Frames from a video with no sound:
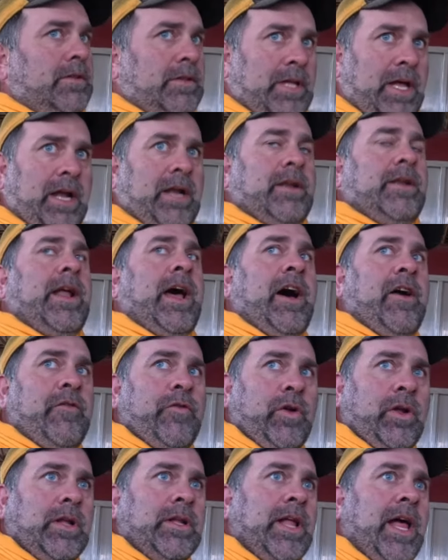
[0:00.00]
lot now
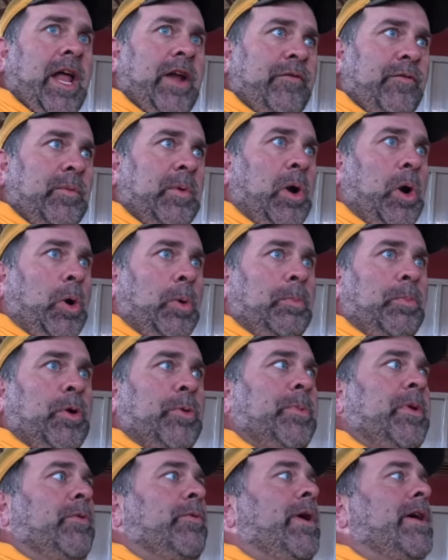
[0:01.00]
a lot of them are
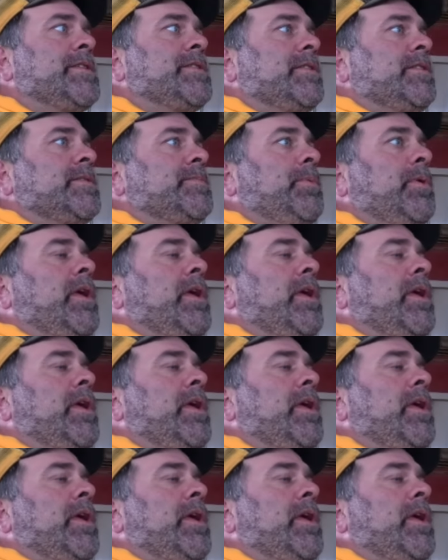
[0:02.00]
permanent residents.